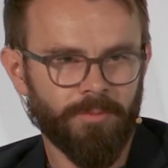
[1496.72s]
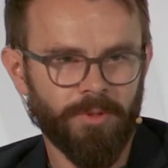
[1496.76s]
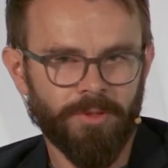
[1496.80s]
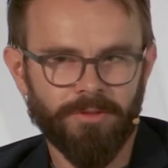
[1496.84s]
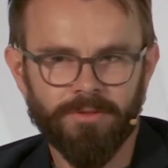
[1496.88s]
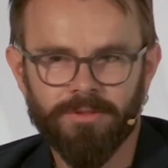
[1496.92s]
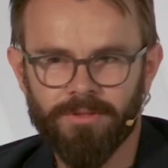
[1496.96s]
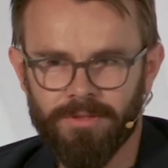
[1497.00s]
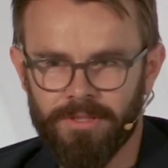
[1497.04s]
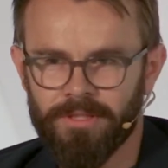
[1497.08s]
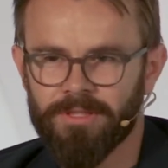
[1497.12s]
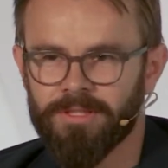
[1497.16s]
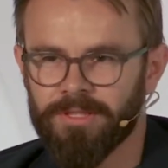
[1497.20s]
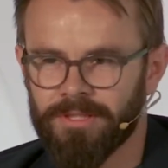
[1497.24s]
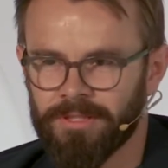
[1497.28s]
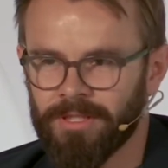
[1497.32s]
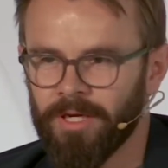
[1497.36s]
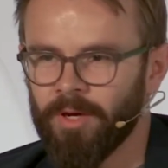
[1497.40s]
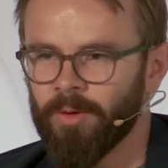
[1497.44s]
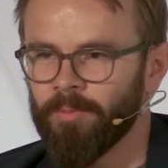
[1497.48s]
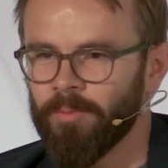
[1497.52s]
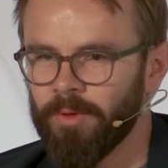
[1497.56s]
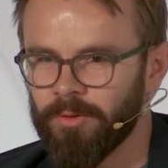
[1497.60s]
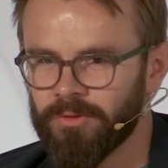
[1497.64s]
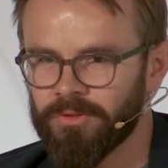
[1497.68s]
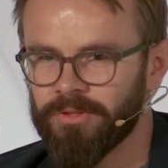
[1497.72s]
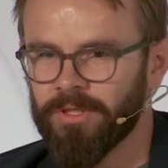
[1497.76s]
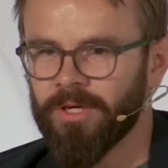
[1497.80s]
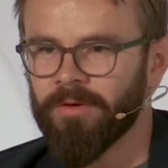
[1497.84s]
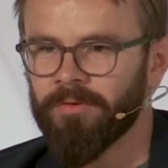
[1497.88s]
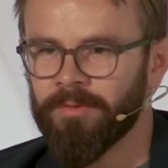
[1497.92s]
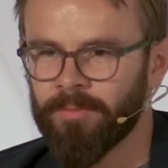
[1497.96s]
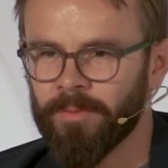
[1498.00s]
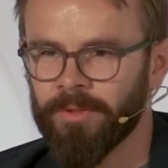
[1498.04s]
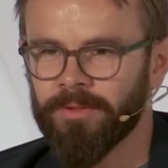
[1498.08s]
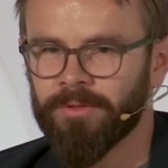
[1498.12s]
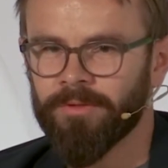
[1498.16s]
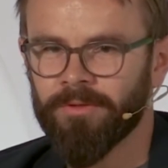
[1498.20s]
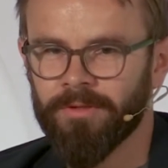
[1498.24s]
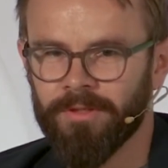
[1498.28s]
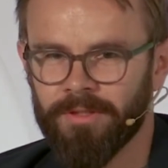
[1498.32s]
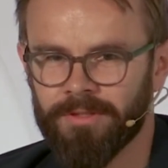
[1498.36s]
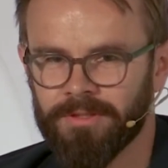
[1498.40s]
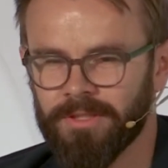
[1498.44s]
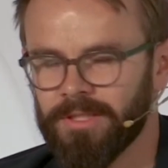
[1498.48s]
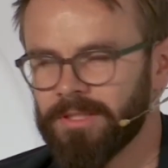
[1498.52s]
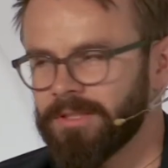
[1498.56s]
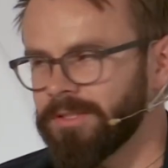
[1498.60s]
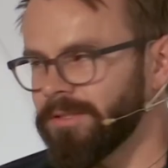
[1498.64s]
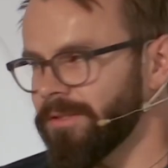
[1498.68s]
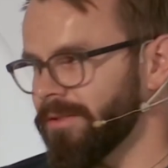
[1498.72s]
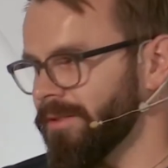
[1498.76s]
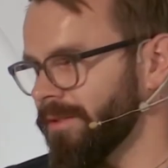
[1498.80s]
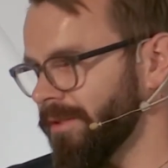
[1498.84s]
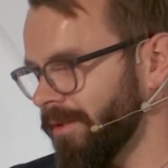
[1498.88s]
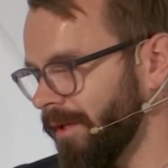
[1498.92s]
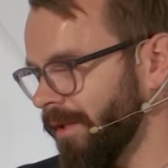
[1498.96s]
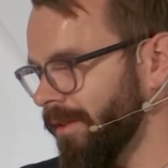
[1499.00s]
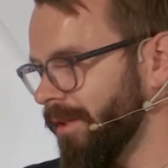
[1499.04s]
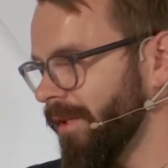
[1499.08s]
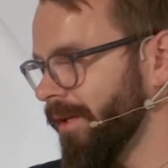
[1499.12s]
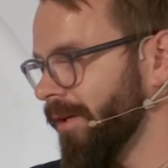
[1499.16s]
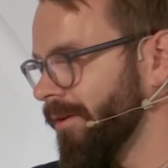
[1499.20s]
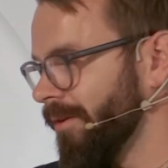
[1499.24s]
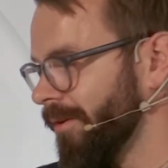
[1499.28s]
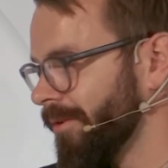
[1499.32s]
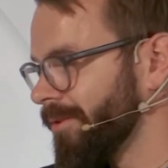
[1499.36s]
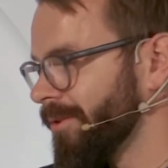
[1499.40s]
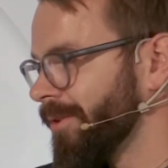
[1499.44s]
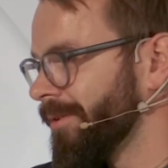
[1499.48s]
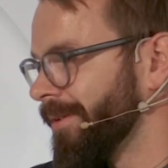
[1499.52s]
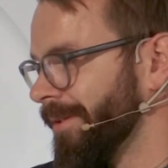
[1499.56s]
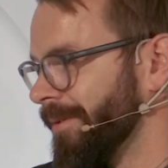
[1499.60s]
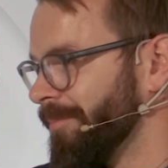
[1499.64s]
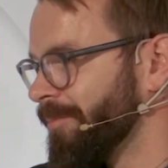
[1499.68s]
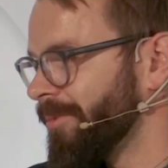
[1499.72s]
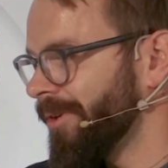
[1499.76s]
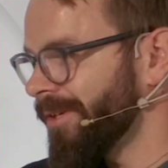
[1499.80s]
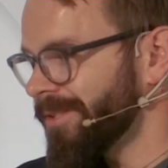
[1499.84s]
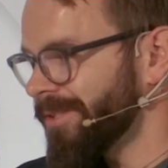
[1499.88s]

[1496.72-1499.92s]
Because this is how most government organizations, and I think also in